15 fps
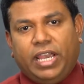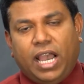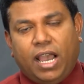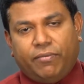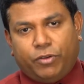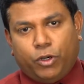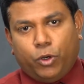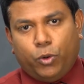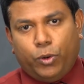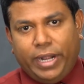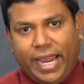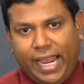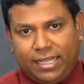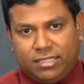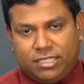have to do
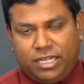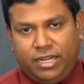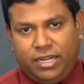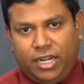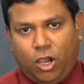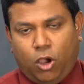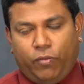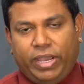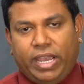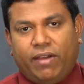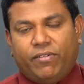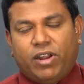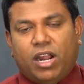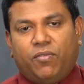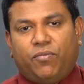next, now we have
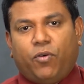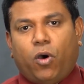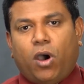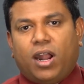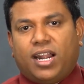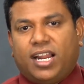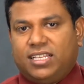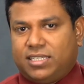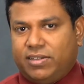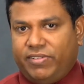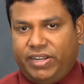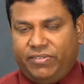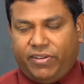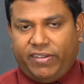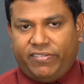done for
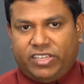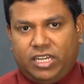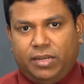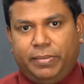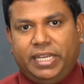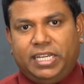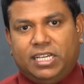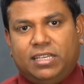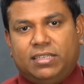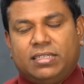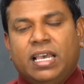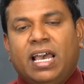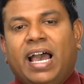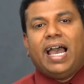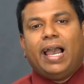175 centimeters,
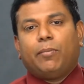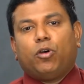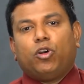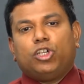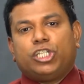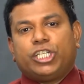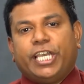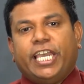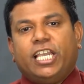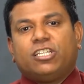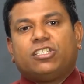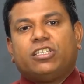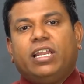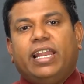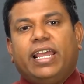I'm going to change
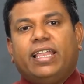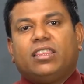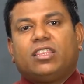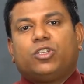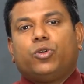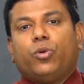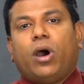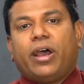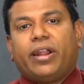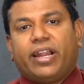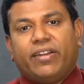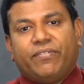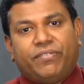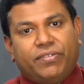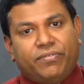the length to
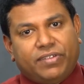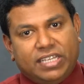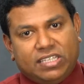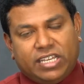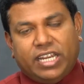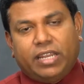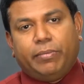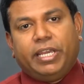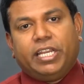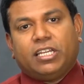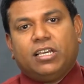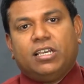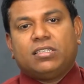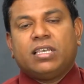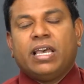150
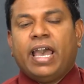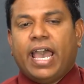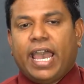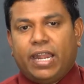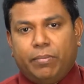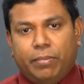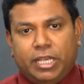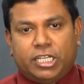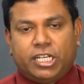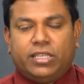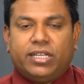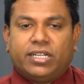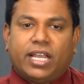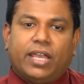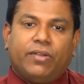centimeters and measure
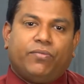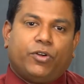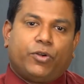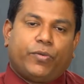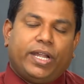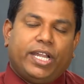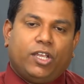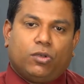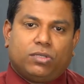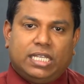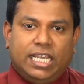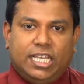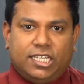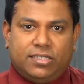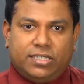the time for 20
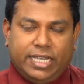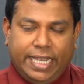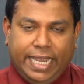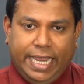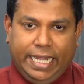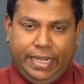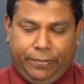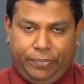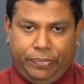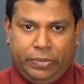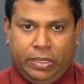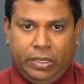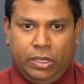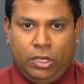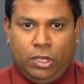oscillations again.
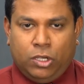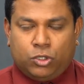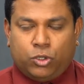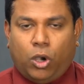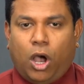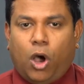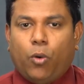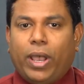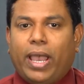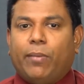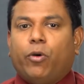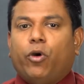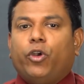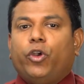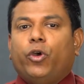So how I am
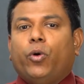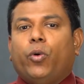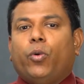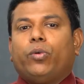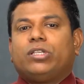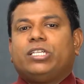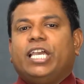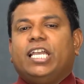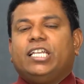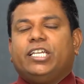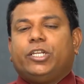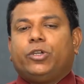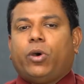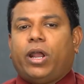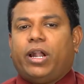going to change
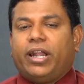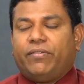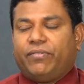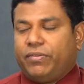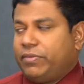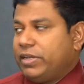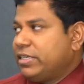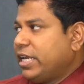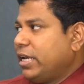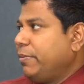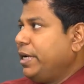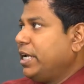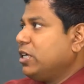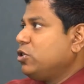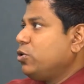it to 150
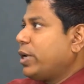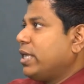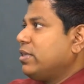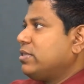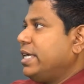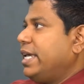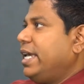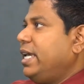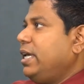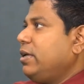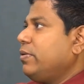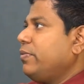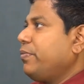centimeters, you can see.